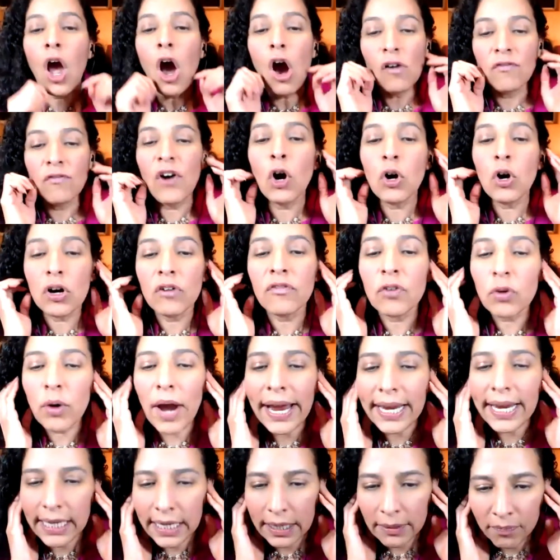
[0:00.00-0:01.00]
Oh, vocal
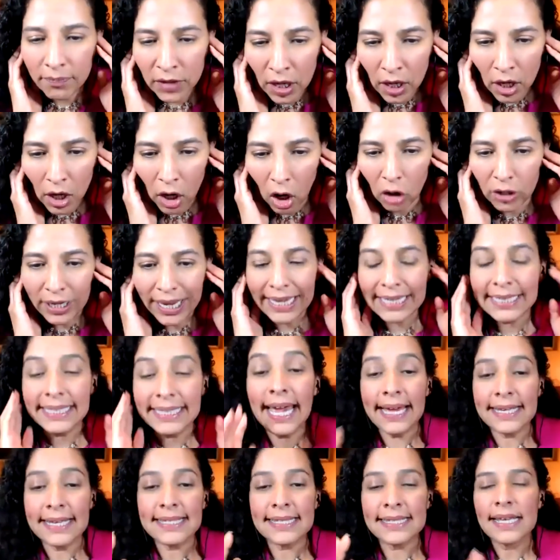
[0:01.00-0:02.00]
variety. Okay,
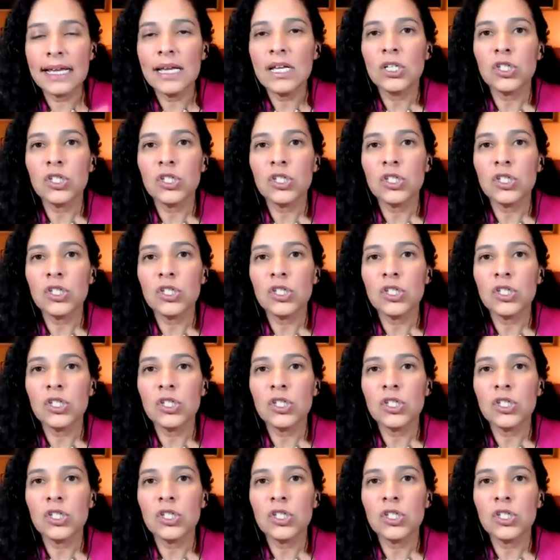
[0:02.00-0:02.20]
yes.